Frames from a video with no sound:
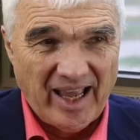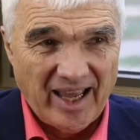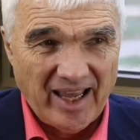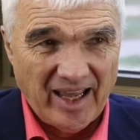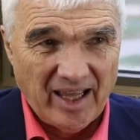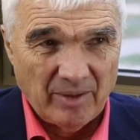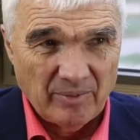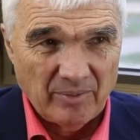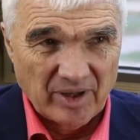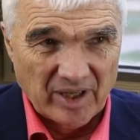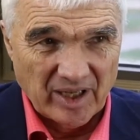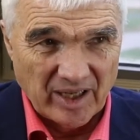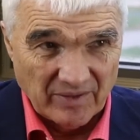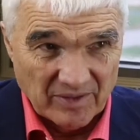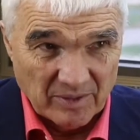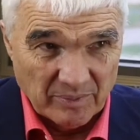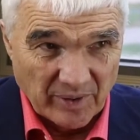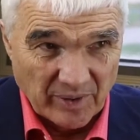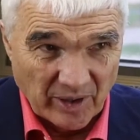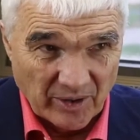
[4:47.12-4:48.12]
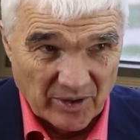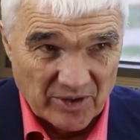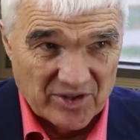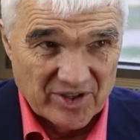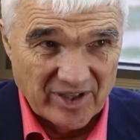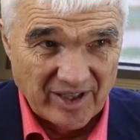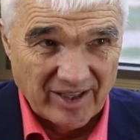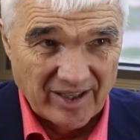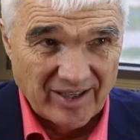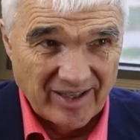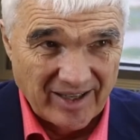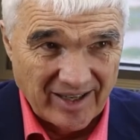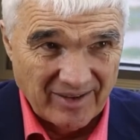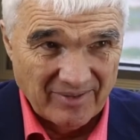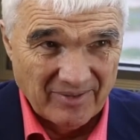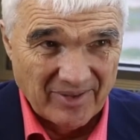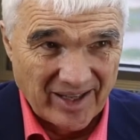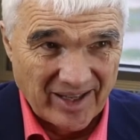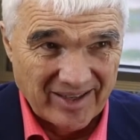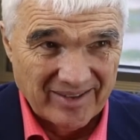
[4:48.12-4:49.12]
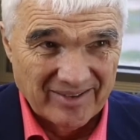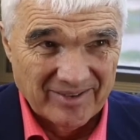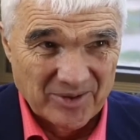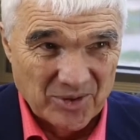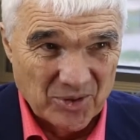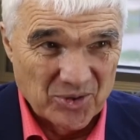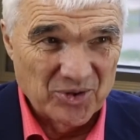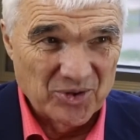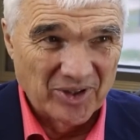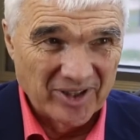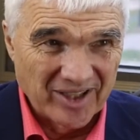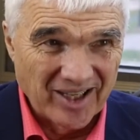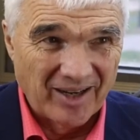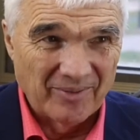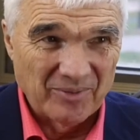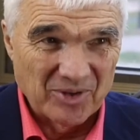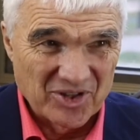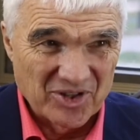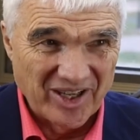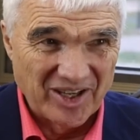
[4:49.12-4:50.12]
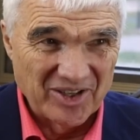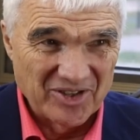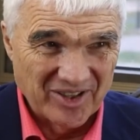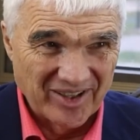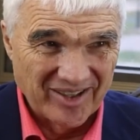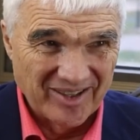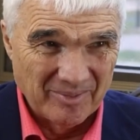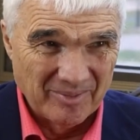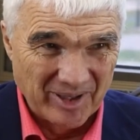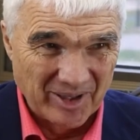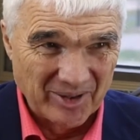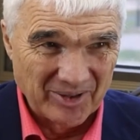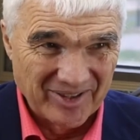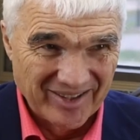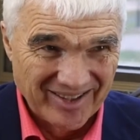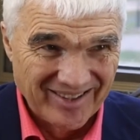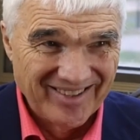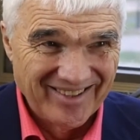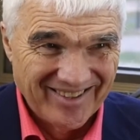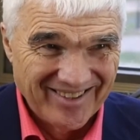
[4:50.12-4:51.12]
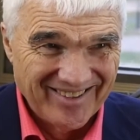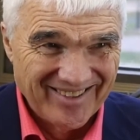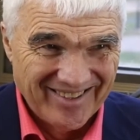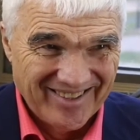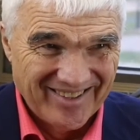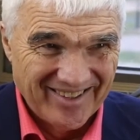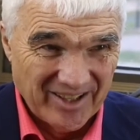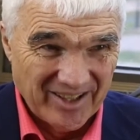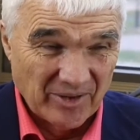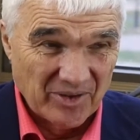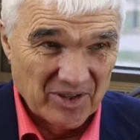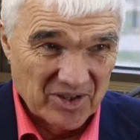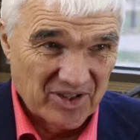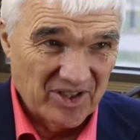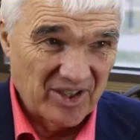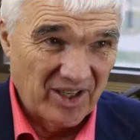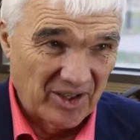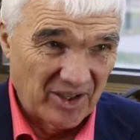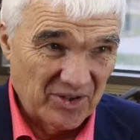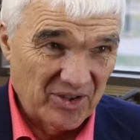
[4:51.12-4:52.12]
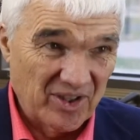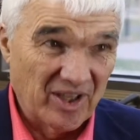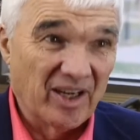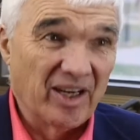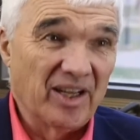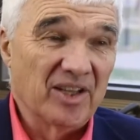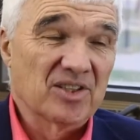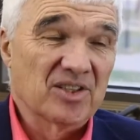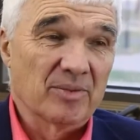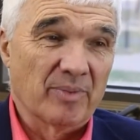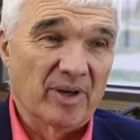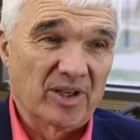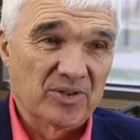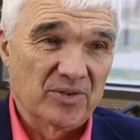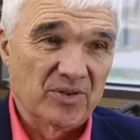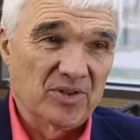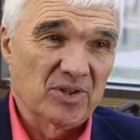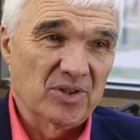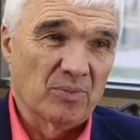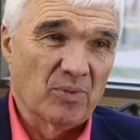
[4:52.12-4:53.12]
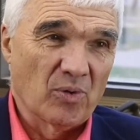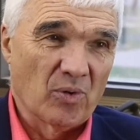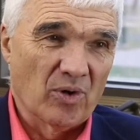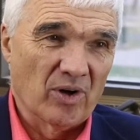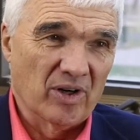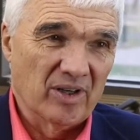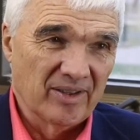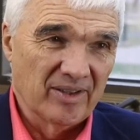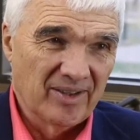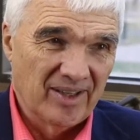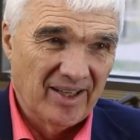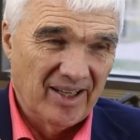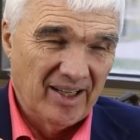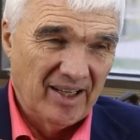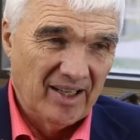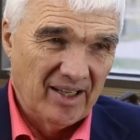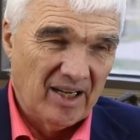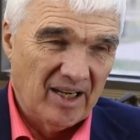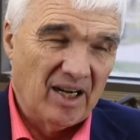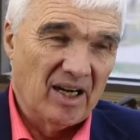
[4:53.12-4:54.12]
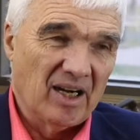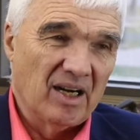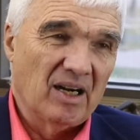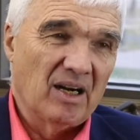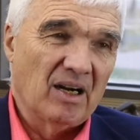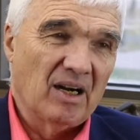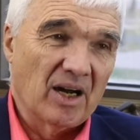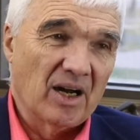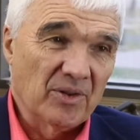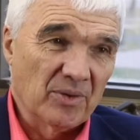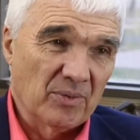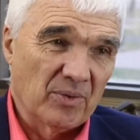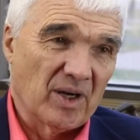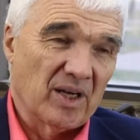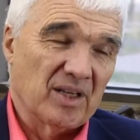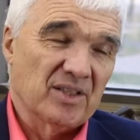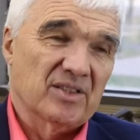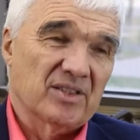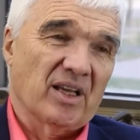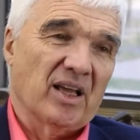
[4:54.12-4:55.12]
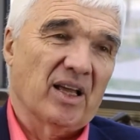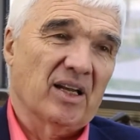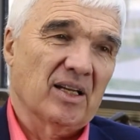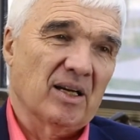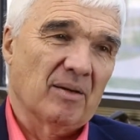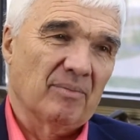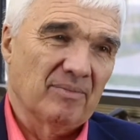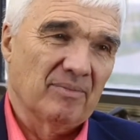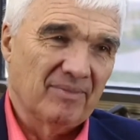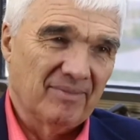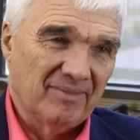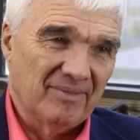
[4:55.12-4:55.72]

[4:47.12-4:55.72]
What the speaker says: and we can have the parents in and have that crucial conversation about, this child's going to need some extra support. Otherwise, they end up